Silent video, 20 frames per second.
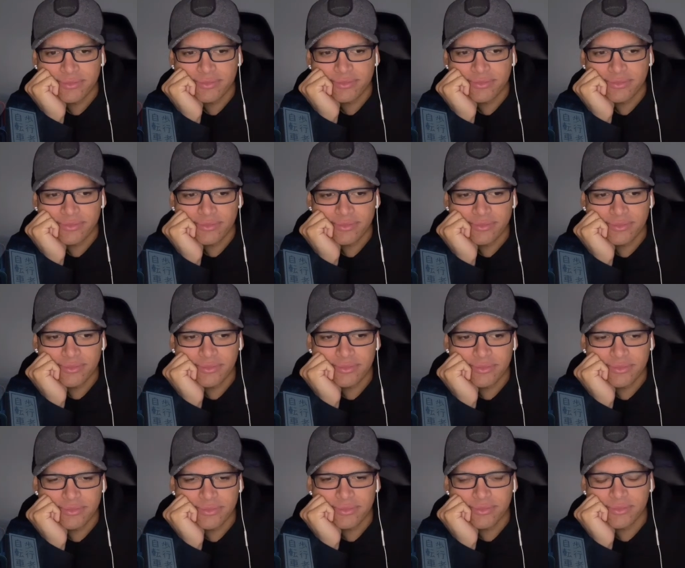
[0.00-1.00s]

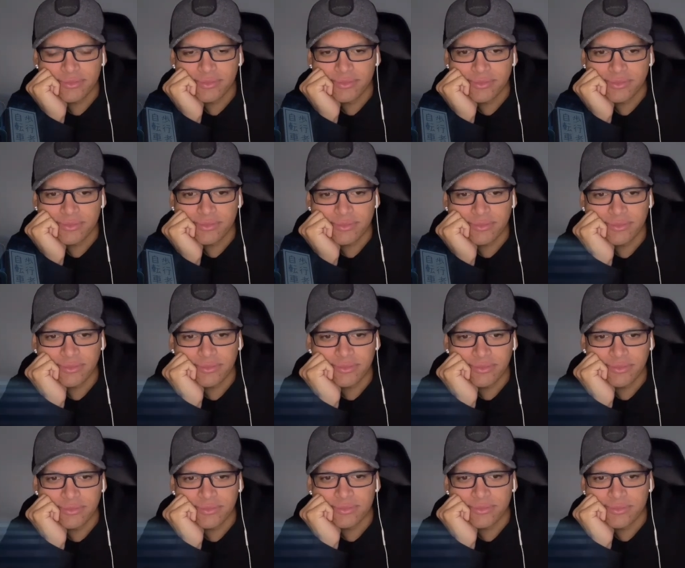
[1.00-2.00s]

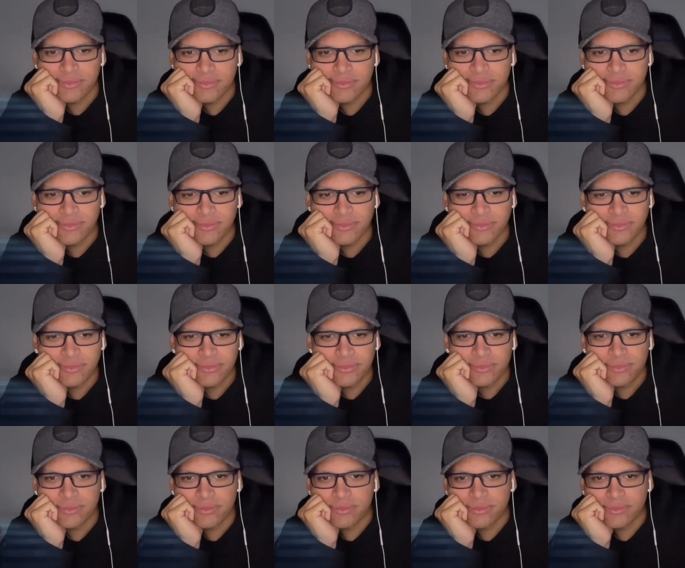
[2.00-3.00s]

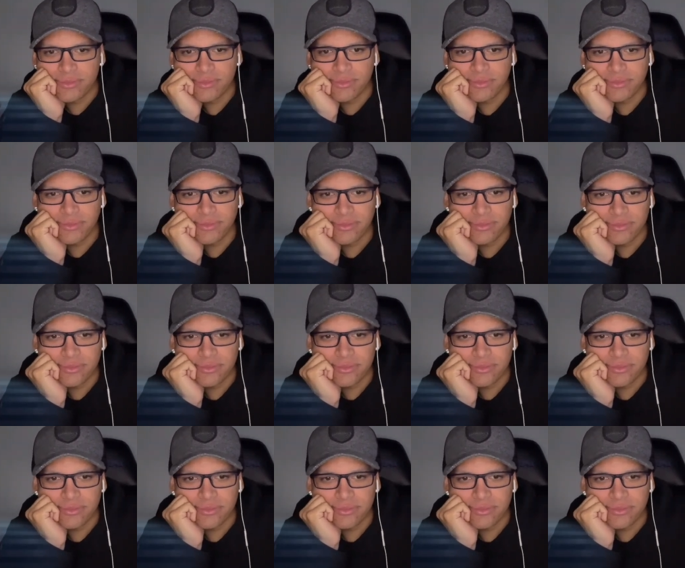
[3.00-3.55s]
[no speech]